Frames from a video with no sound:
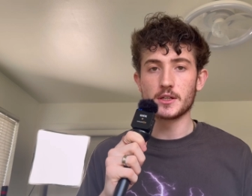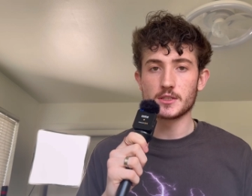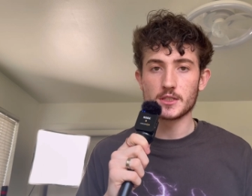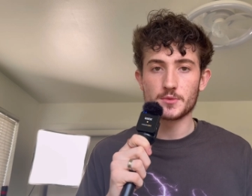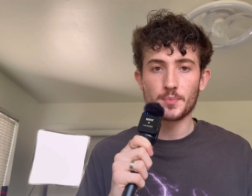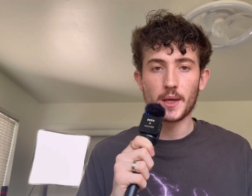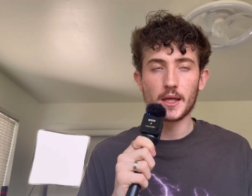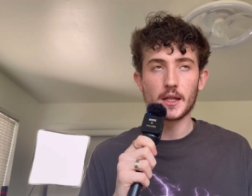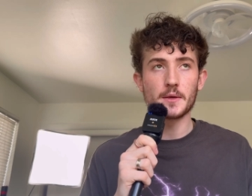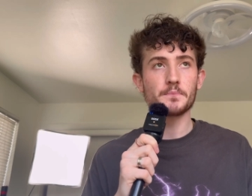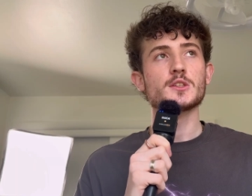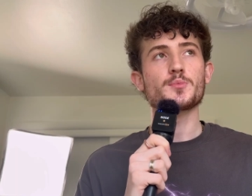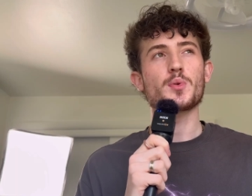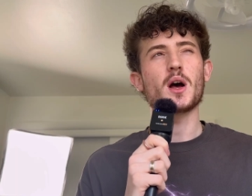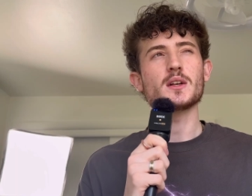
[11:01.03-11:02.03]
this painting.
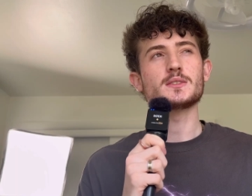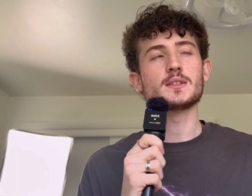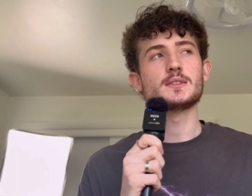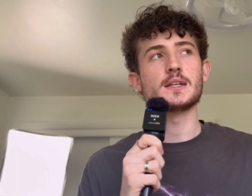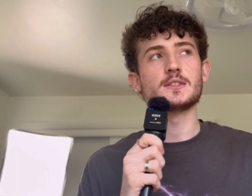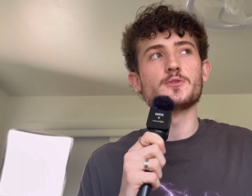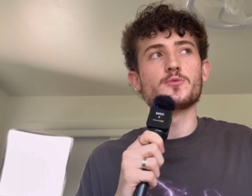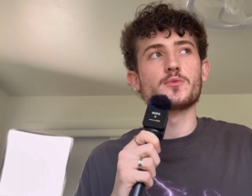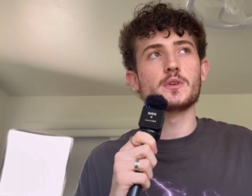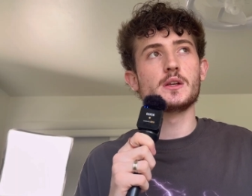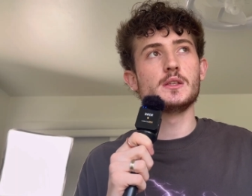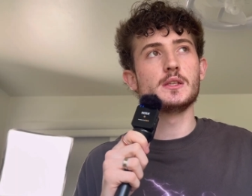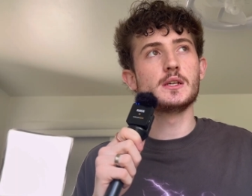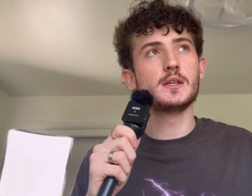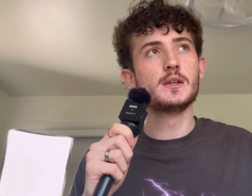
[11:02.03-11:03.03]
It's a process that's
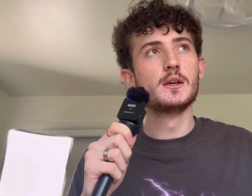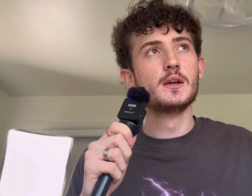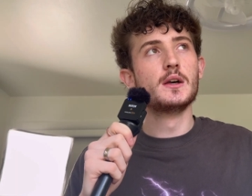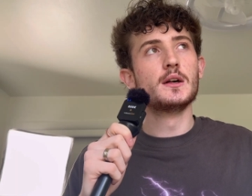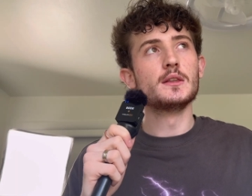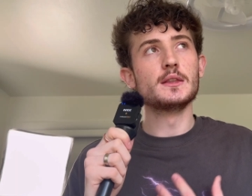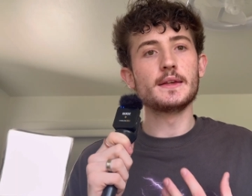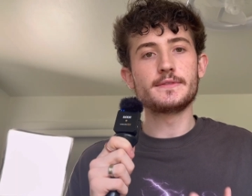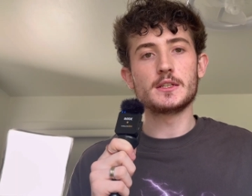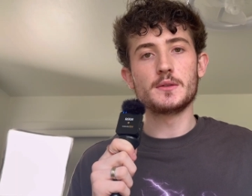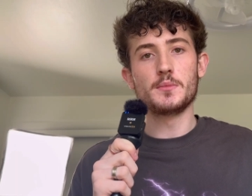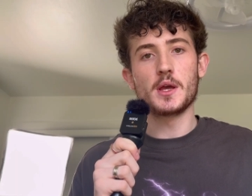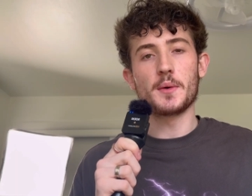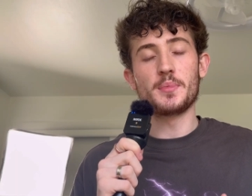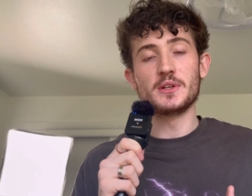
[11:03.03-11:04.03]
really lifted
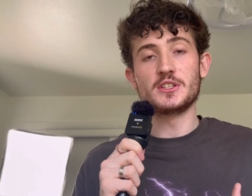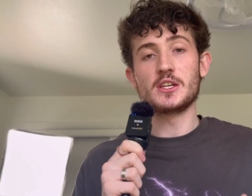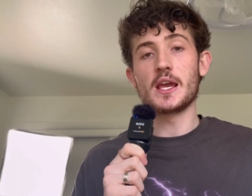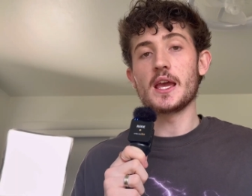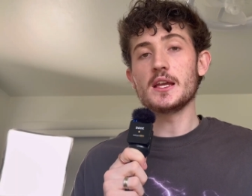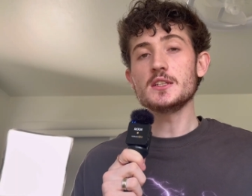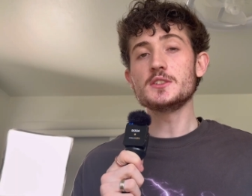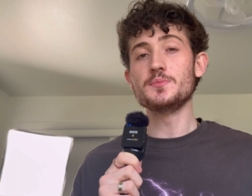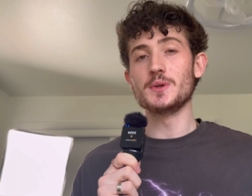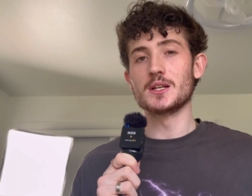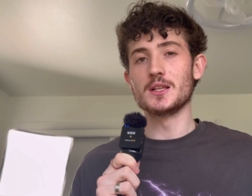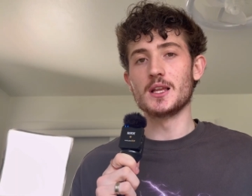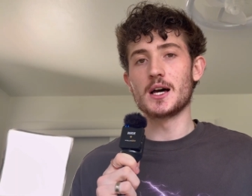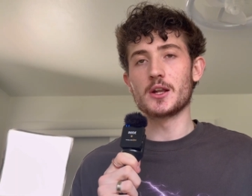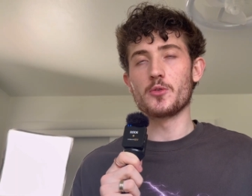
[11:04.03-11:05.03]
me up and changed me in
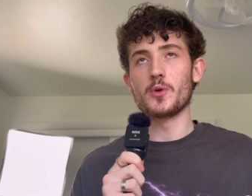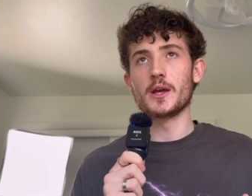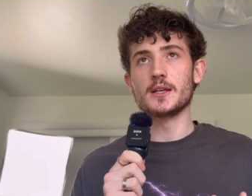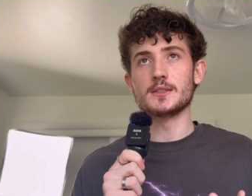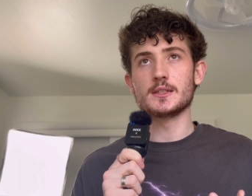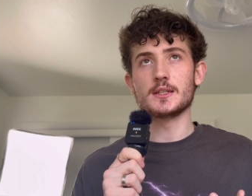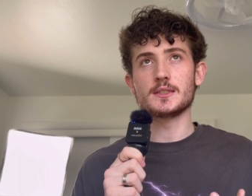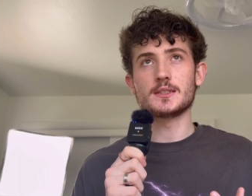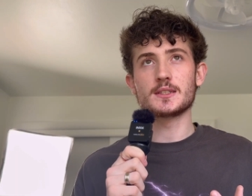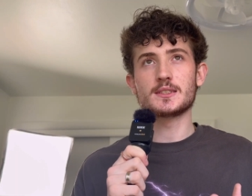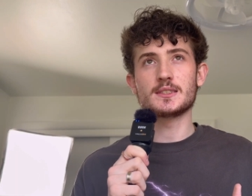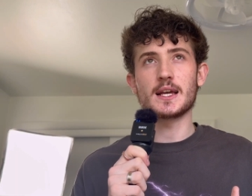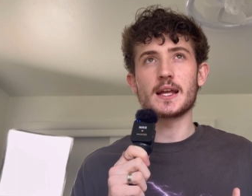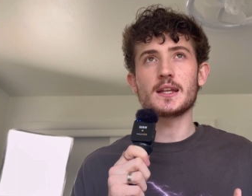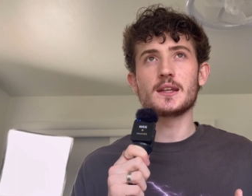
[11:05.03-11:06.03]
a lot of ways, and it's
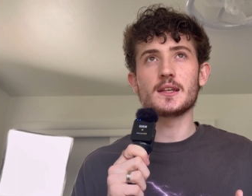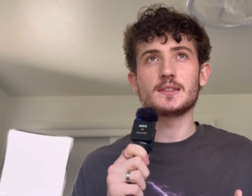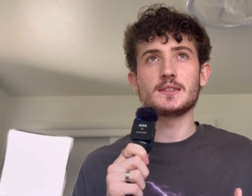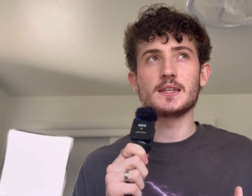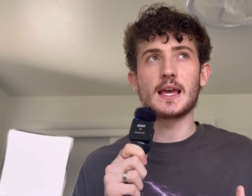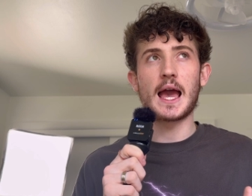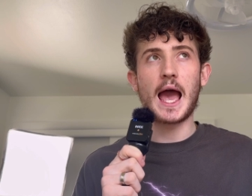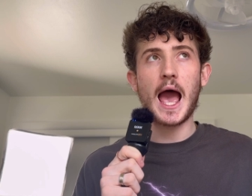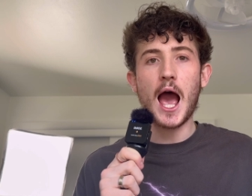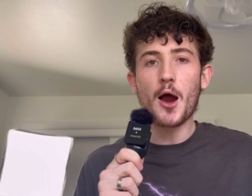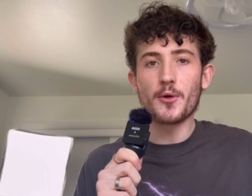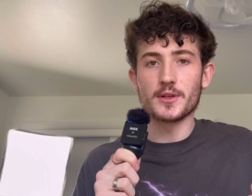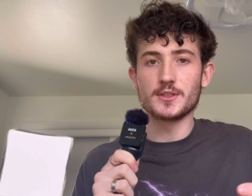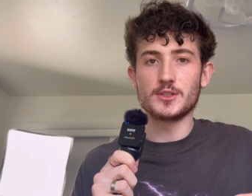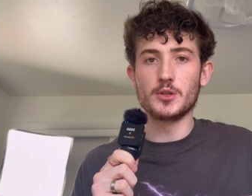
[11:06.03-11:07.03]
exciting to see
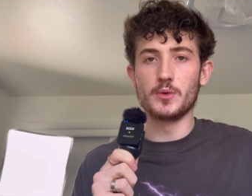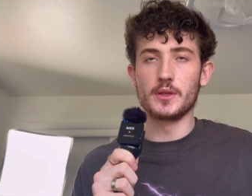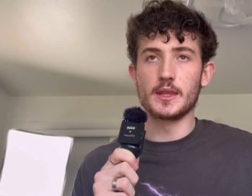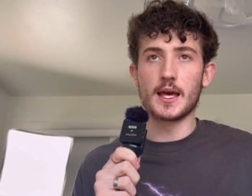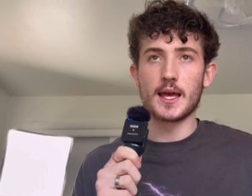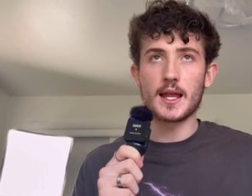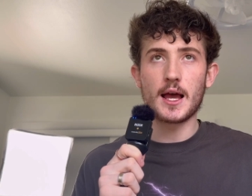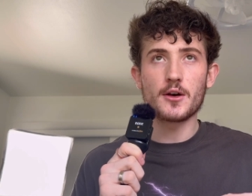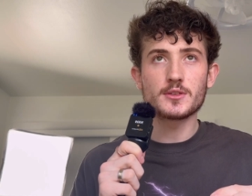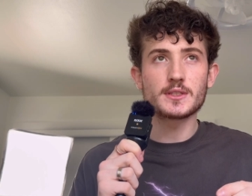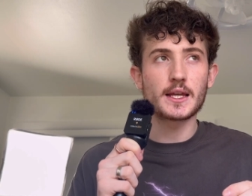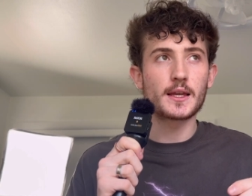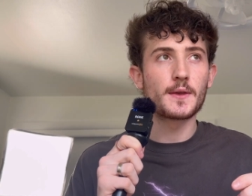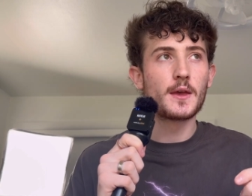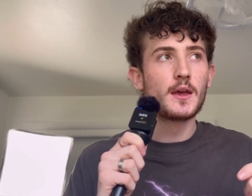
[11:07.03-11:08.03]
how it's doing that, how it's
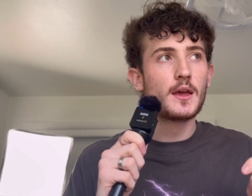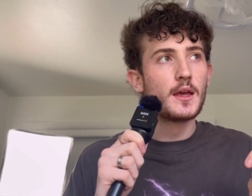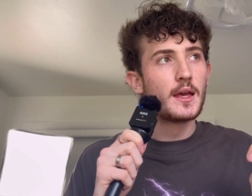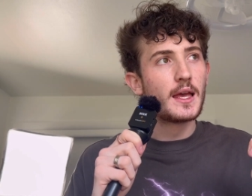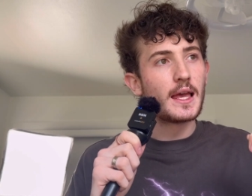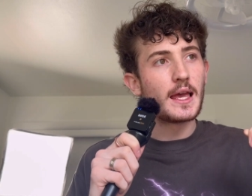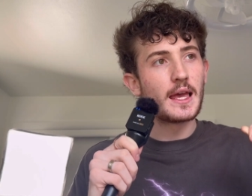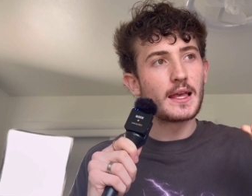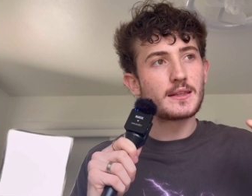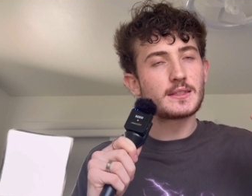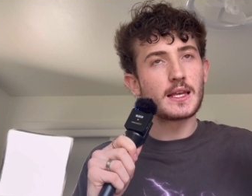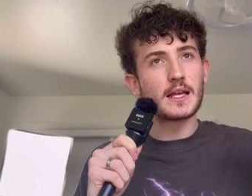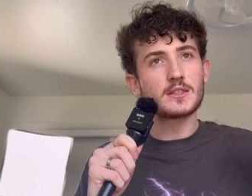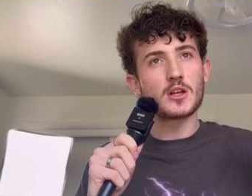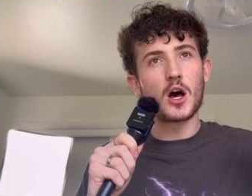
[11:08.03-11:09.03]
like, it's
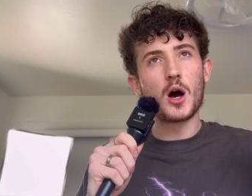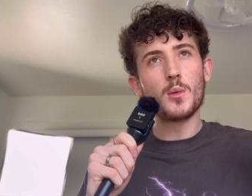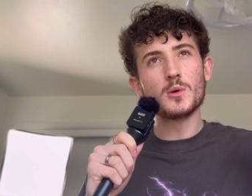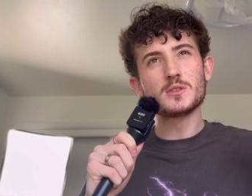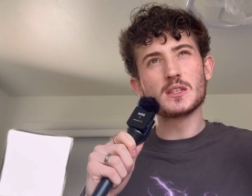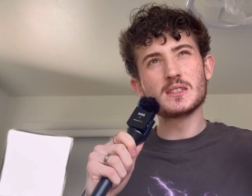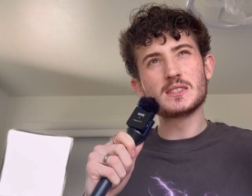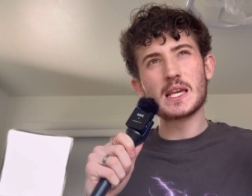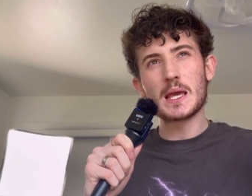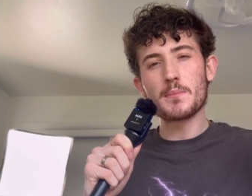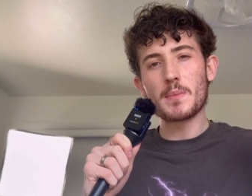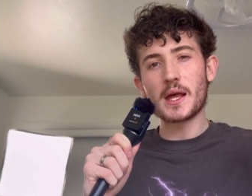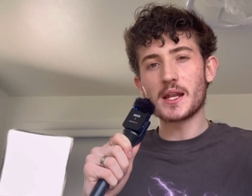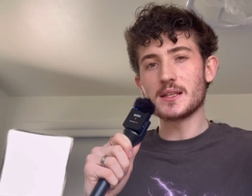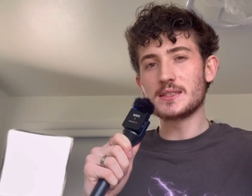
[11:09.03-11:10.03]
almost the same
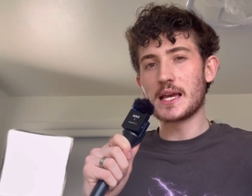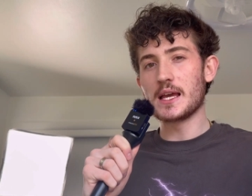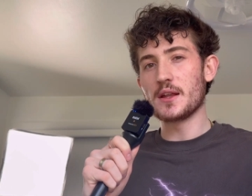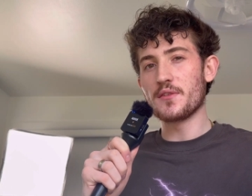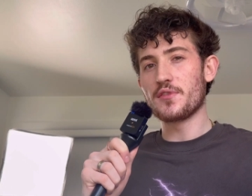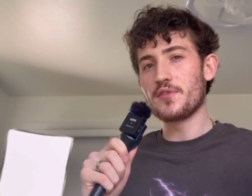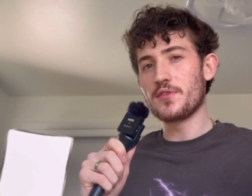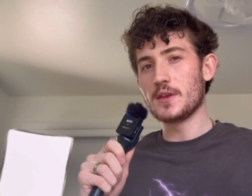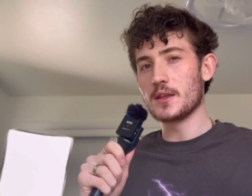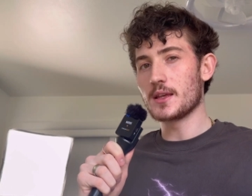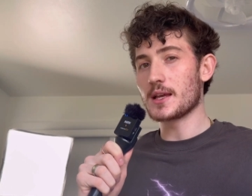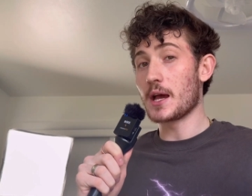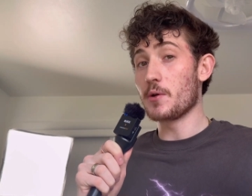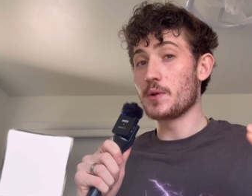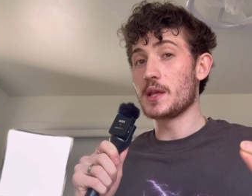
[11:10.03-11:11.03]
meditative
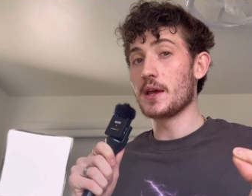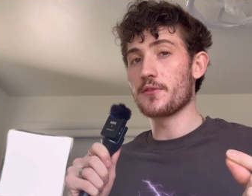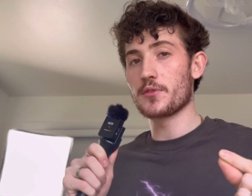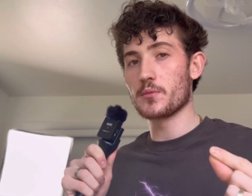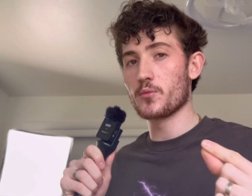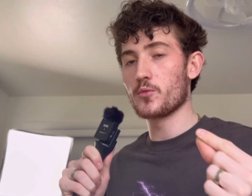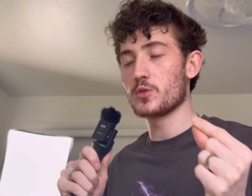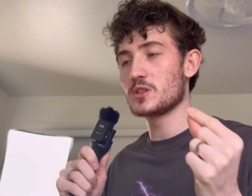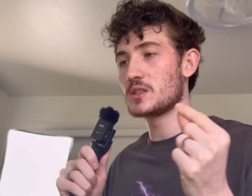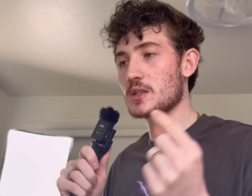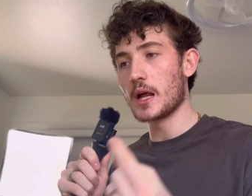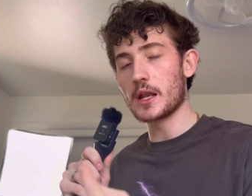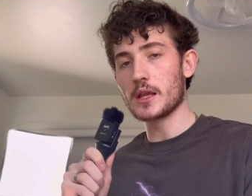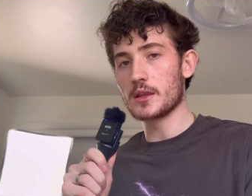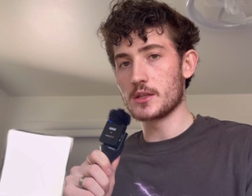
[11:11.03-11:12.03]
feeling I would get from
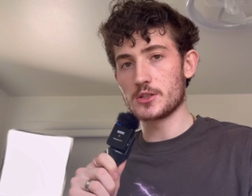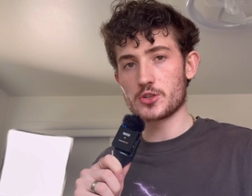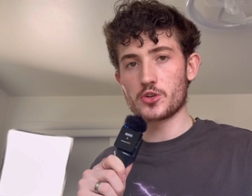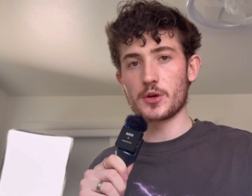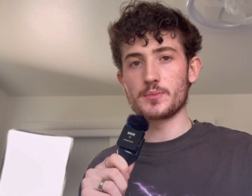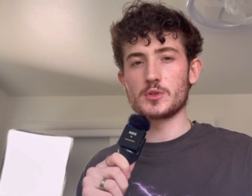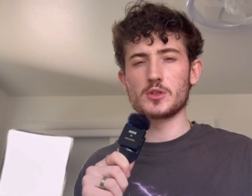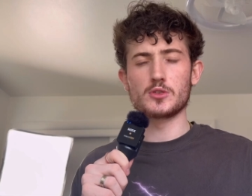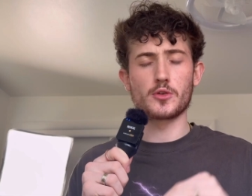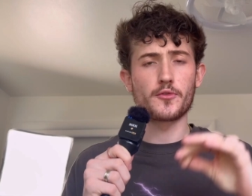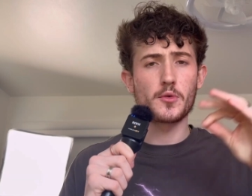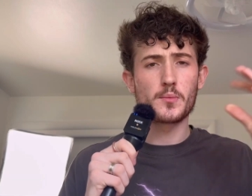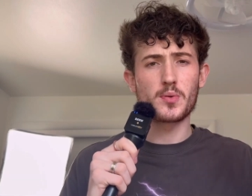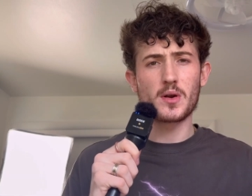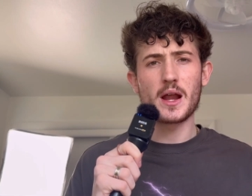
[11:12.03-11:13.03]
studying the scriptures or
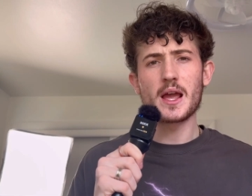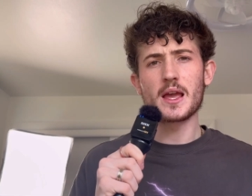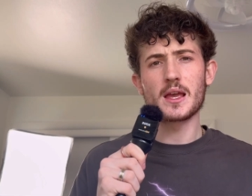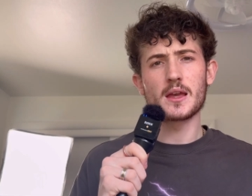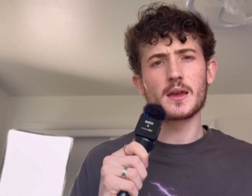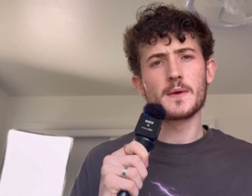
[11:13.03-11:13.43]
from praying.